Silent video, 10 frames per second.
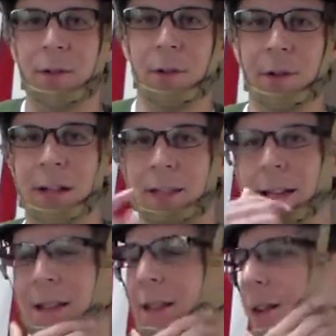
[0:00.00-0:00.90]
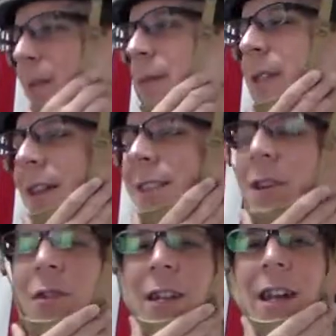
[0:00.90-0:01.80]
We will get to that though. The next
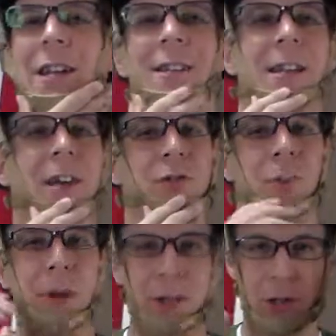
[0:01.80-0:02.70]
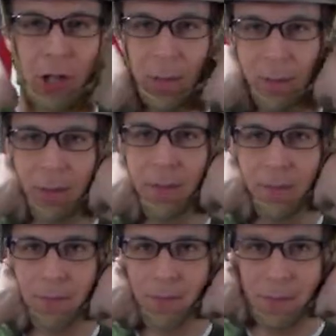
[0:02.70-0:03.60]
thing I want to get is the actual base jump,
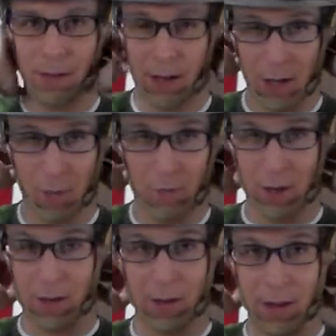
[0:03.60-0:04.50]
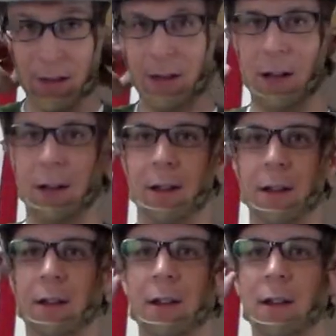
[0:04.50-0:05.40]
and then hopefully, with any luck,
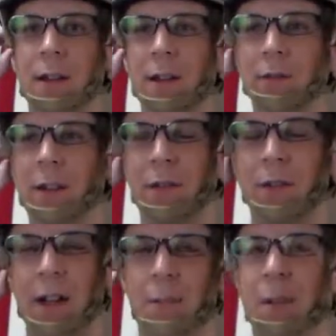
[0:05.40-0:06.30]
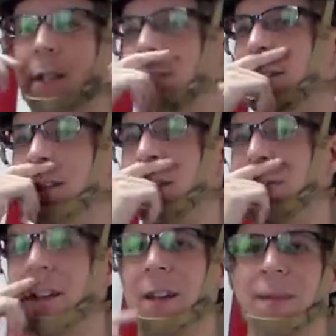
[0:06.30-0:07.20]
we can find a ballistic. They
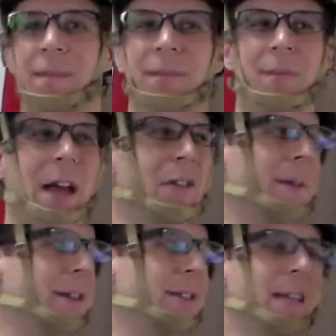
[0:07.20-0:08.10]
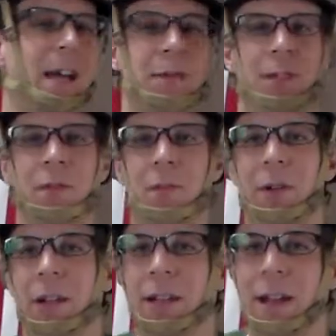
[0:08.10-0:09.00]
probably have them out in town, someone
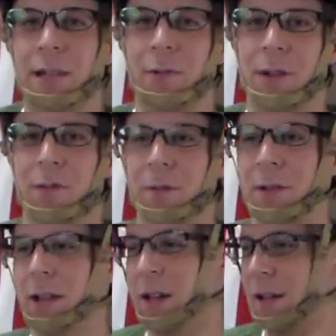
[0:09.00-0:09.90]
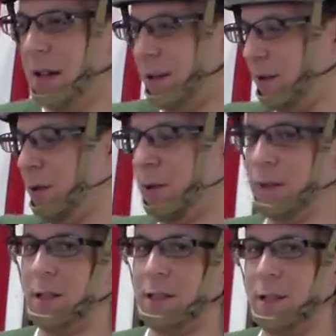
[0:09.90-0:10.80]
probably has one of them, and they're like, I don't know
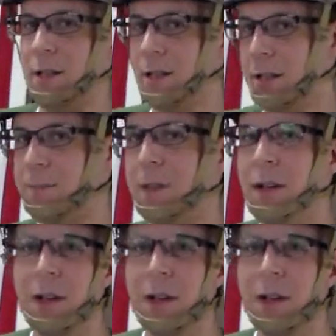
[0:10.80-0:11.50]
what this is.